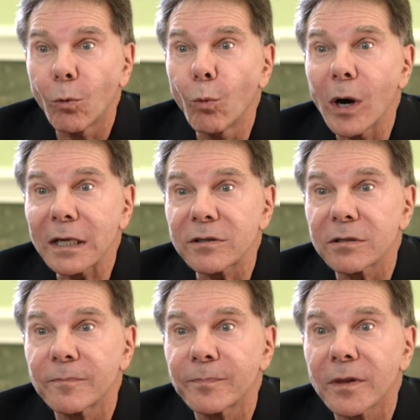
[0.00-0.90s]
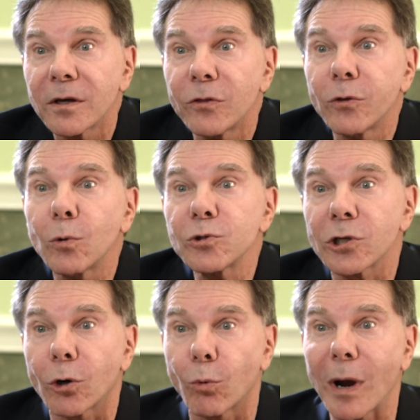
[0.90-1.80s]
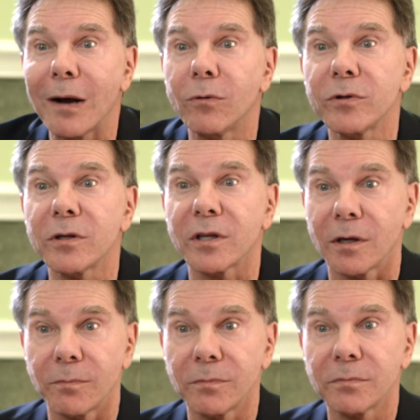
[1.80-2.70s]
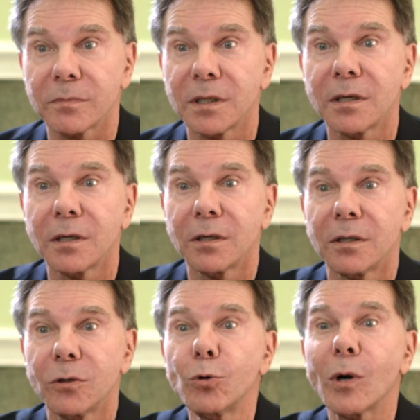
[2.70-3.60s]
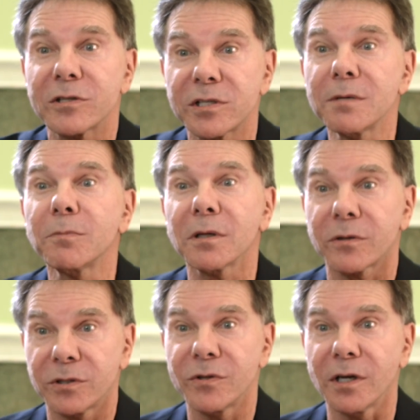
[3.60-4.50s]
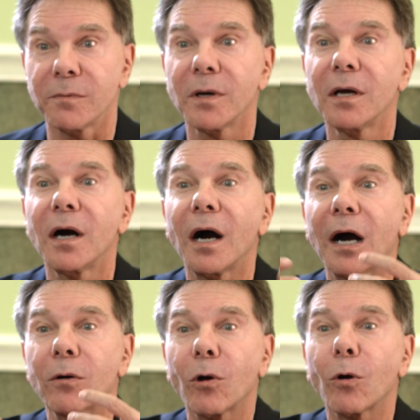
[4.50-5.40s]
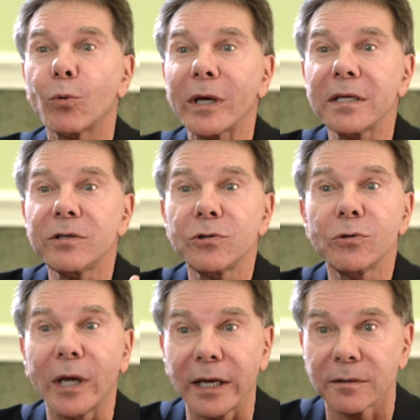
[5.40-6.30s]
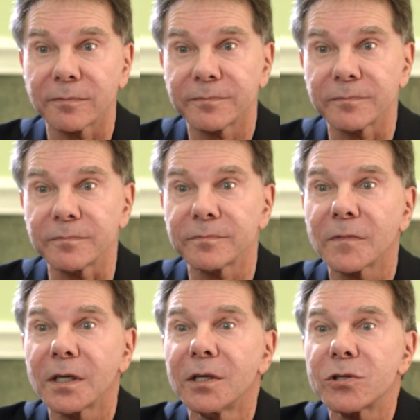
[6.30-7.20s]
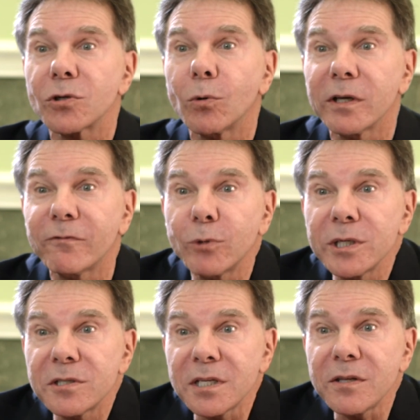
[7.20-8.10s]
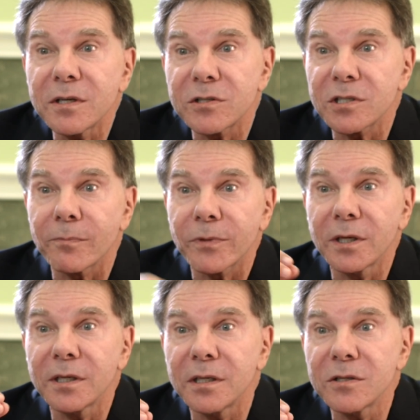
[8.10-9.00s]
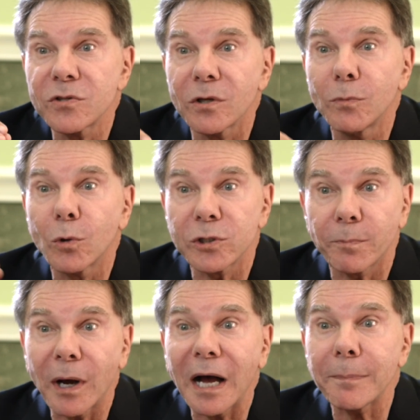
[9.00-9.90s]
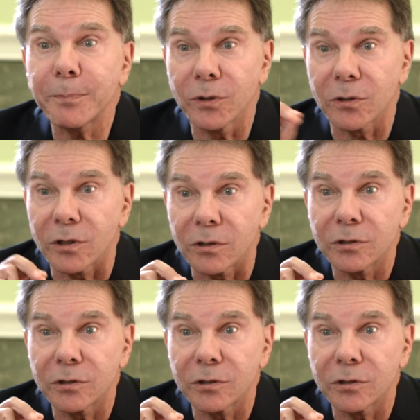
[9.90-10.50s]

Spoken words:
what those around them who are similar to them are already doing. So if we see that something is the most popular